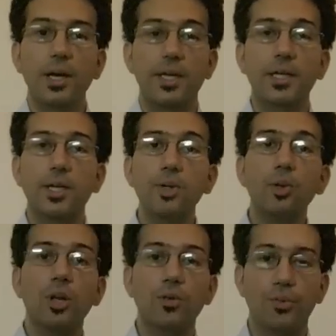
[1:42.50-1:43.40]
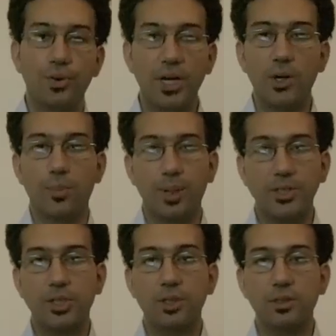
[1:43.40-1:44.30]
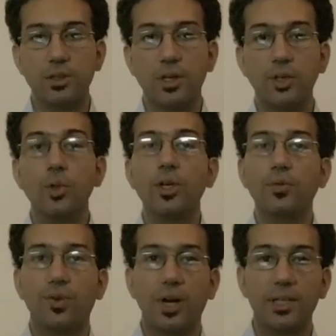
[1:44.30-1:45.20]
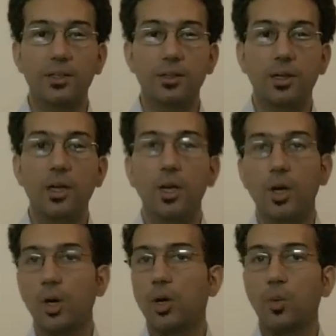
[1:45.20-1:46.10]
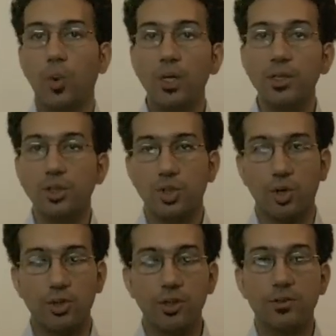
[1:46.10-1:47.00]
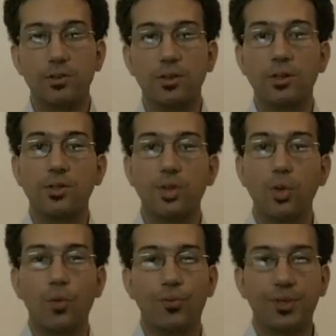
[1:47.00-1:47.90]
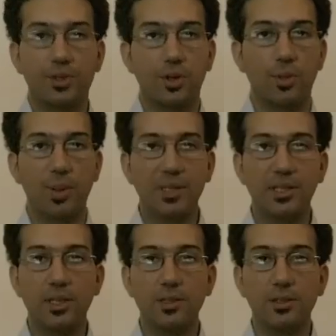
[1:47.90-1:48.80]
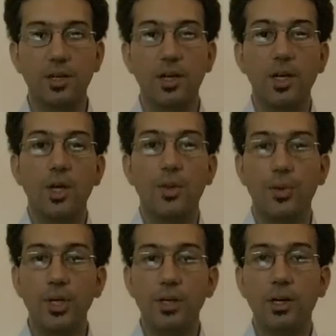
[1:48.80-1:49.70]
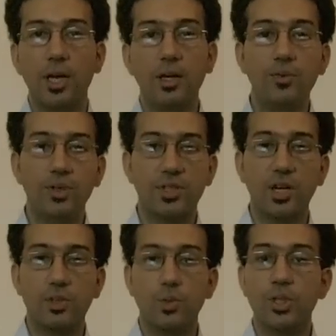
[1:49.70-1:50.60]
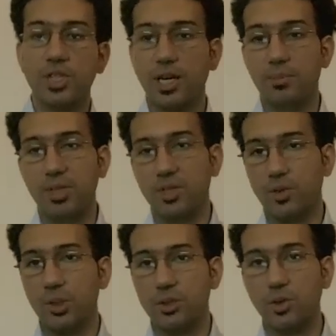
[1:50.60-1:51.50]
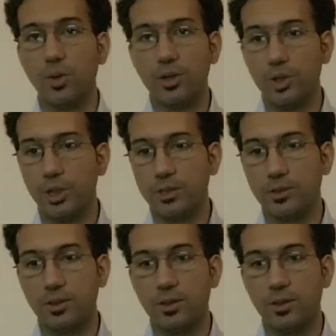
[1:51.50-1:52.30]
In acute liver failure patients, you can find 1. Jaundice 2. Fetor hepaticus 3. A liver size which can be decreased or increased